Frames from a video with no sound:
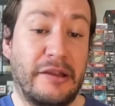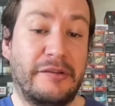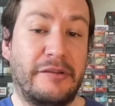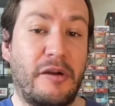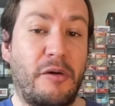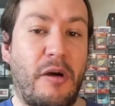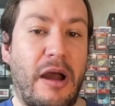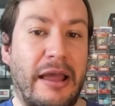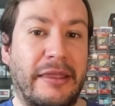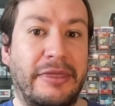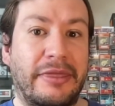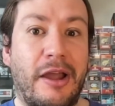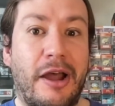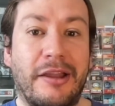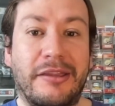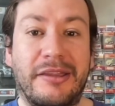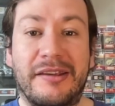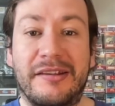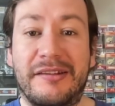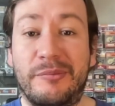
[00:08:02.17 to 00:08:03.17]
So I
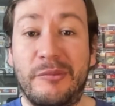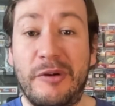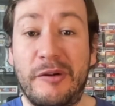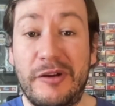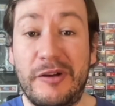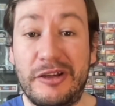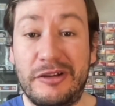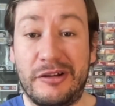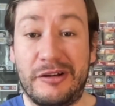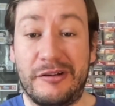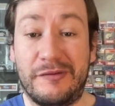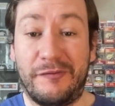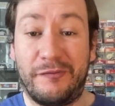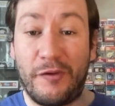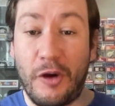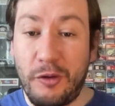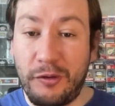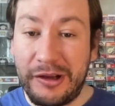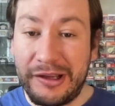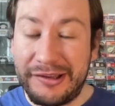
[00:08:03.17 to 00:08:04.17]
thought this movie should have
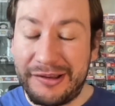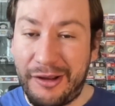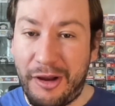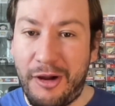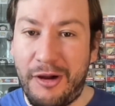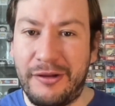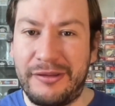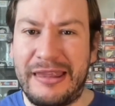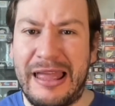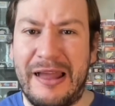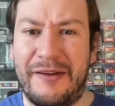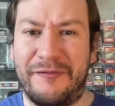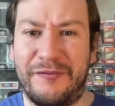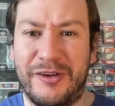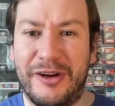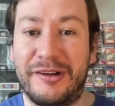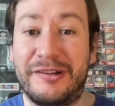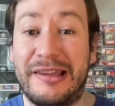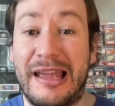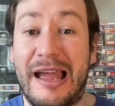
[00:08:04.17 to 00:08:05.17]
focused on that
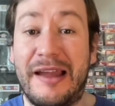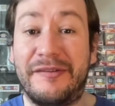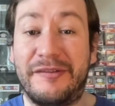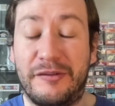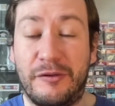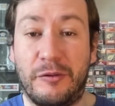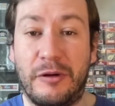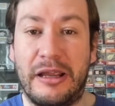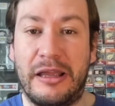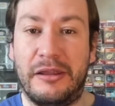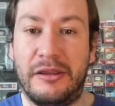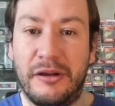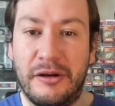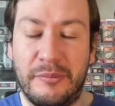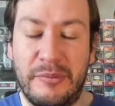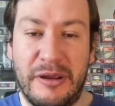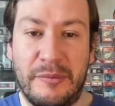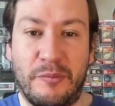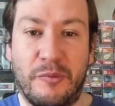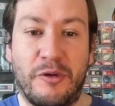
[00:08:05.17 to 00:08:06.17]
first half story a
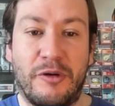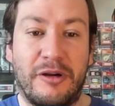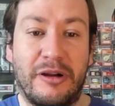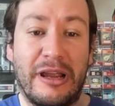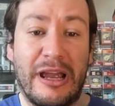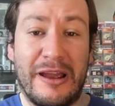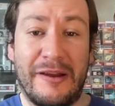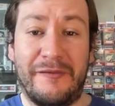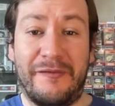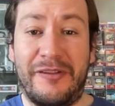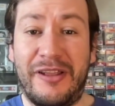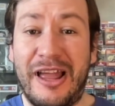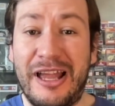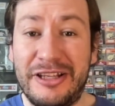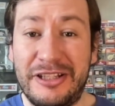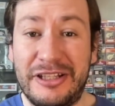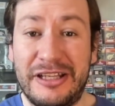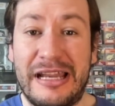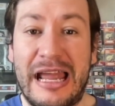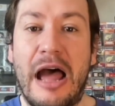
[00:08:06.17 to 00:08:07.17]
little bit more,
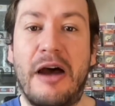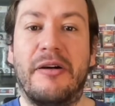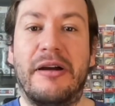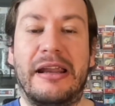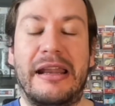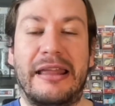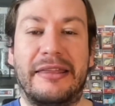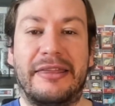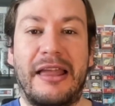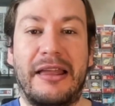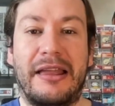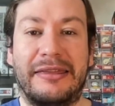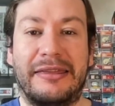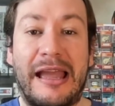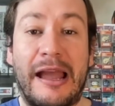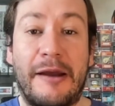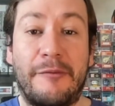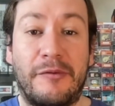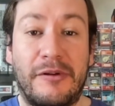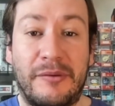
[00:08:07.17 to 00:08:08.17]
flush it out, and I thought
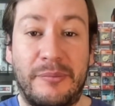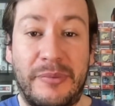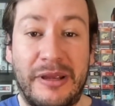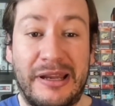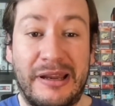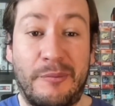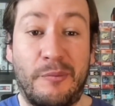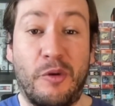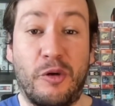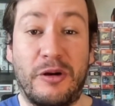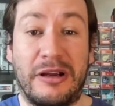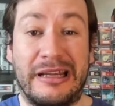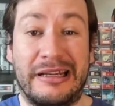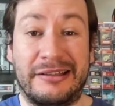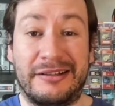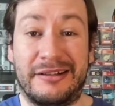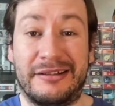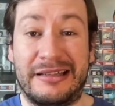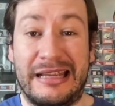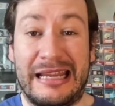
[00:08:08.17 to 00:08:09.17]
that would have been a more
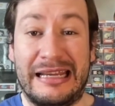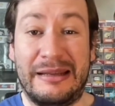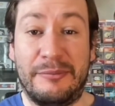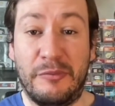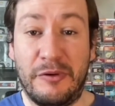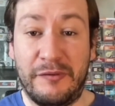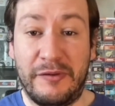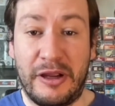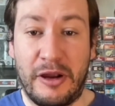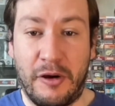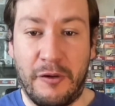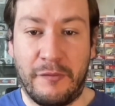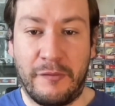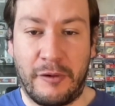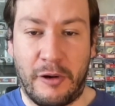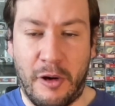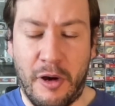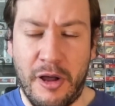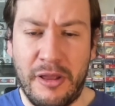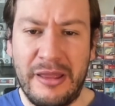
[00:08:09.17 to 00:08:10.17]
entertaining movie
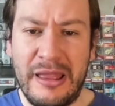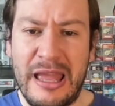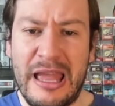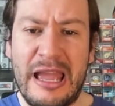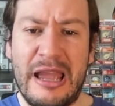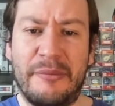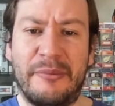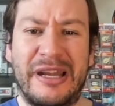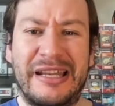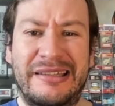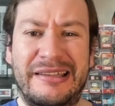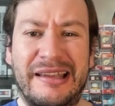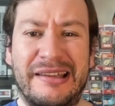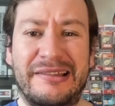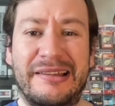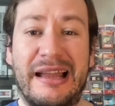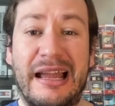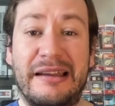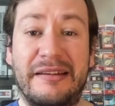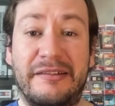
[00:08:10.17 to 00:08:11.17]
overall. But it
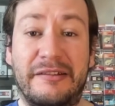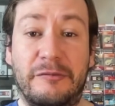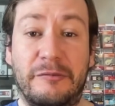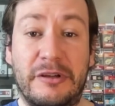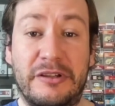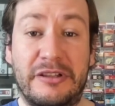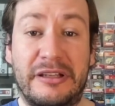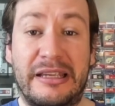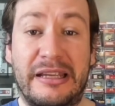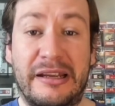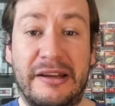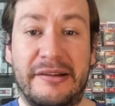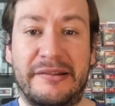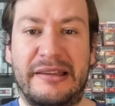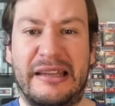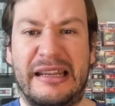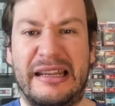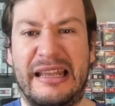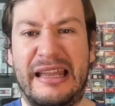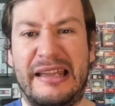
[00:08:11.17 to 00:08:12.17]
does kind of switch
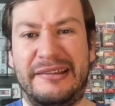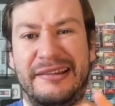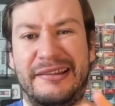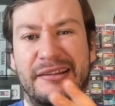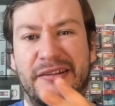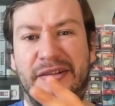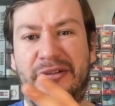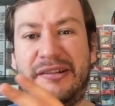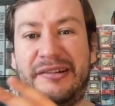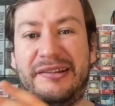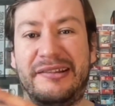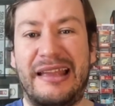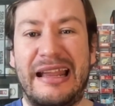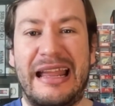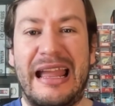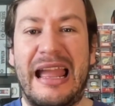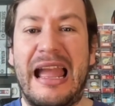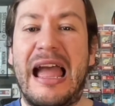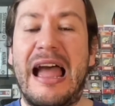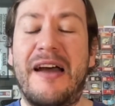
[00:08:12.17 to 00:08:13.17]
gears and gets into a
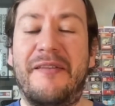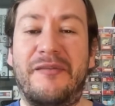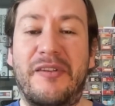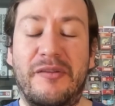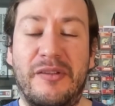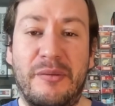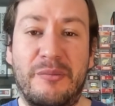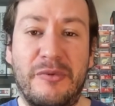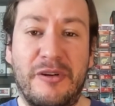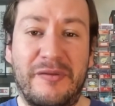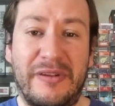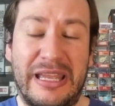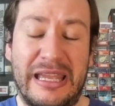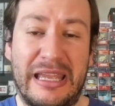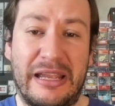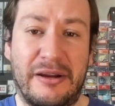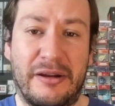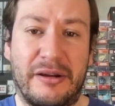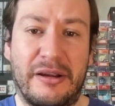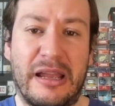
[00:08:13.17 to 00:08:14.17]
second half of the movie
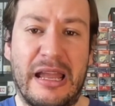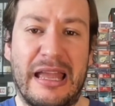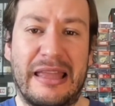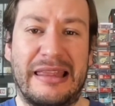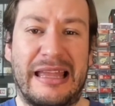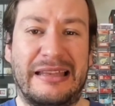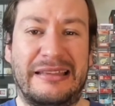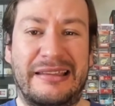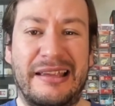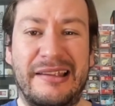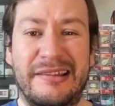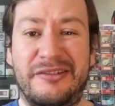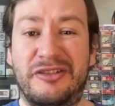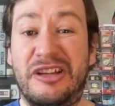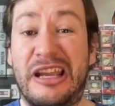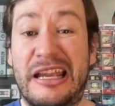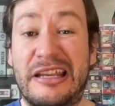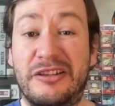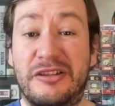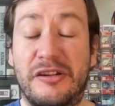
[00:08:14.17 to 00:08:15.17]
here that does
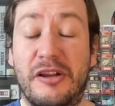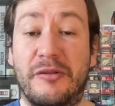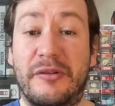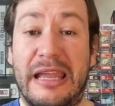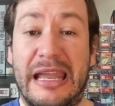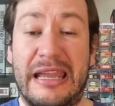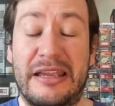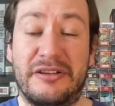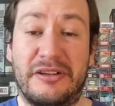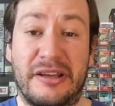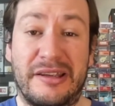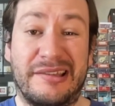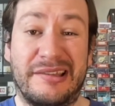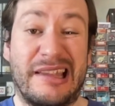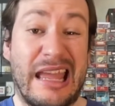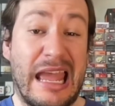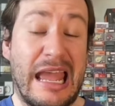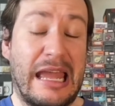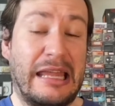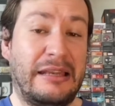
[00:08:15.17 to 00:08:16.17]
change locations,
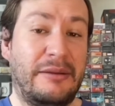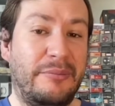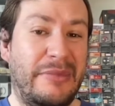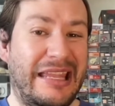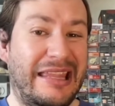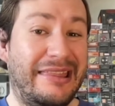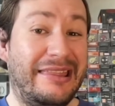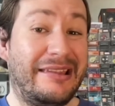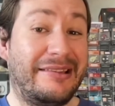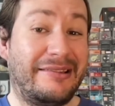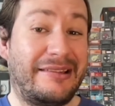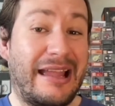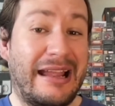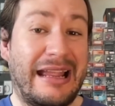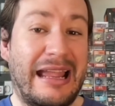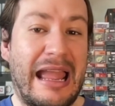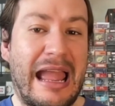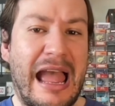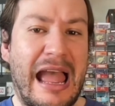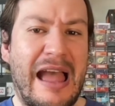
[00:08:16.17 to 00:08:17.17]
and to me the
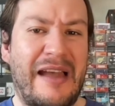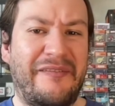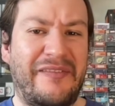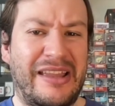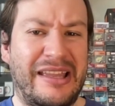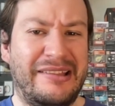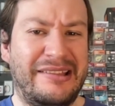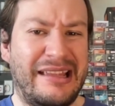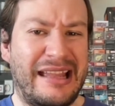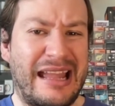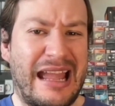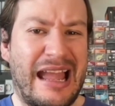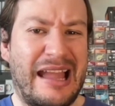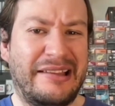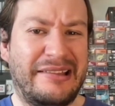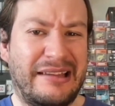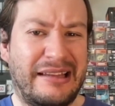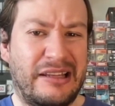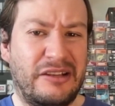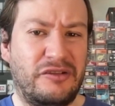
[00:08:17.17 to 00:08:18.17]
second half isn't
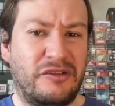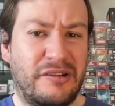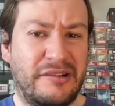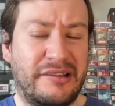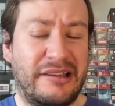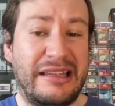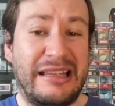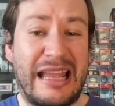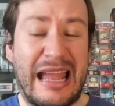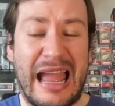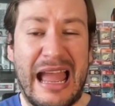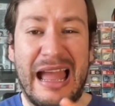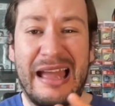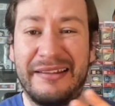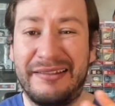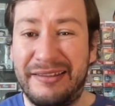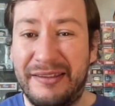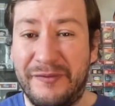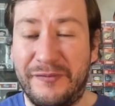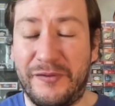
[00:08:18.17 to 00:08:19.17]
as interesting
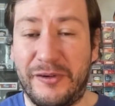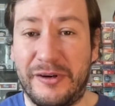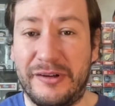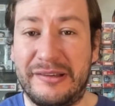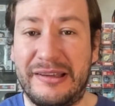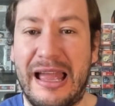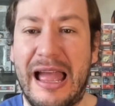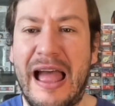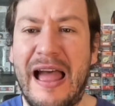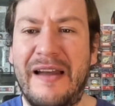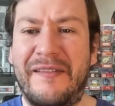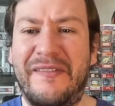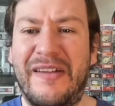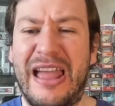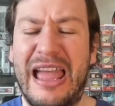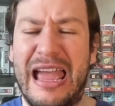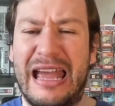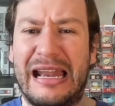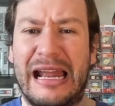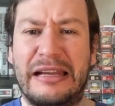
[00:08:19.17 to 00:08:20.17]
as the first half.
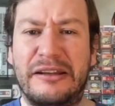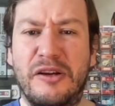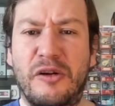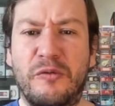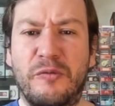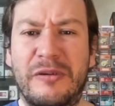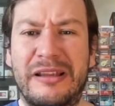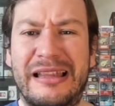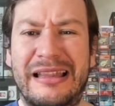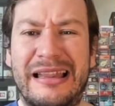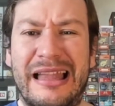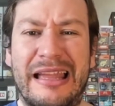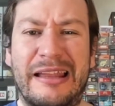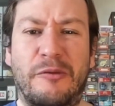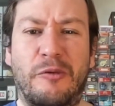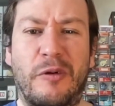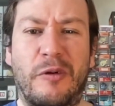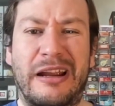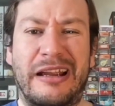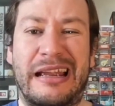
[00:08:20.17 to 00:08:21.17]
I don't really
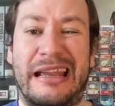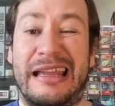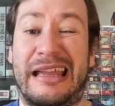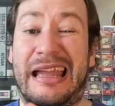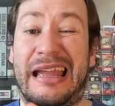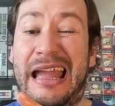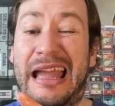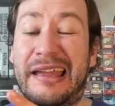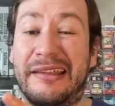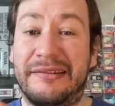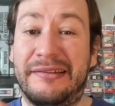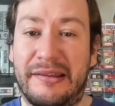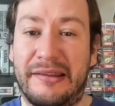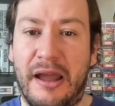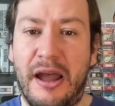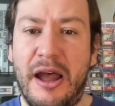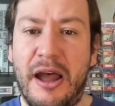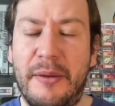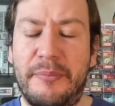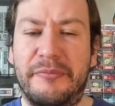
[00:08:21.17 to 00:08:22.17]
like where it ends
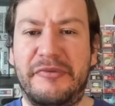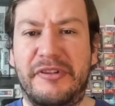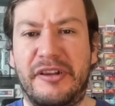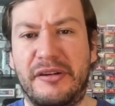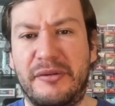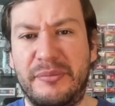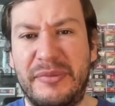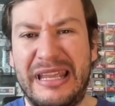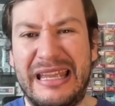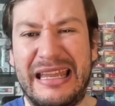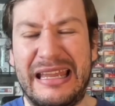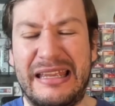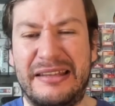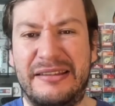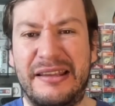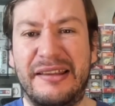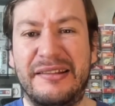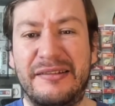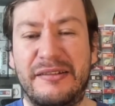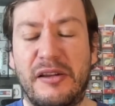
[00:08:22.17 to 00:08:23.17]
up, so to me it
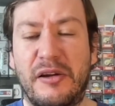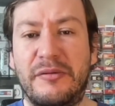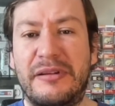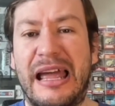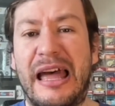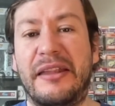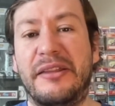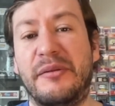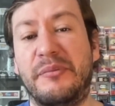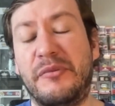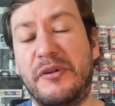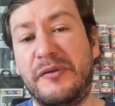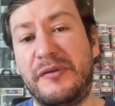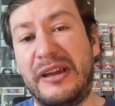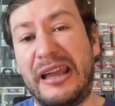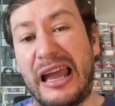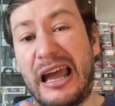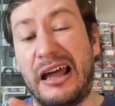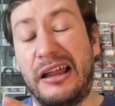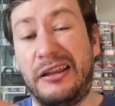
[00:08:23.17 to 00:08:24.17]
does slow down the
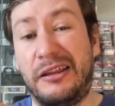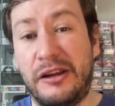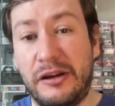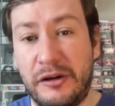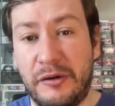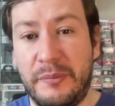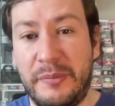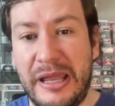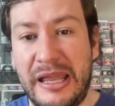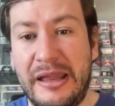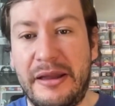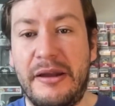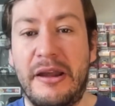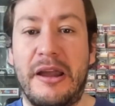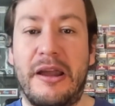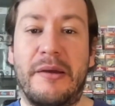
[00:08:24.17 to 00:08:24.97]
movie a little bit.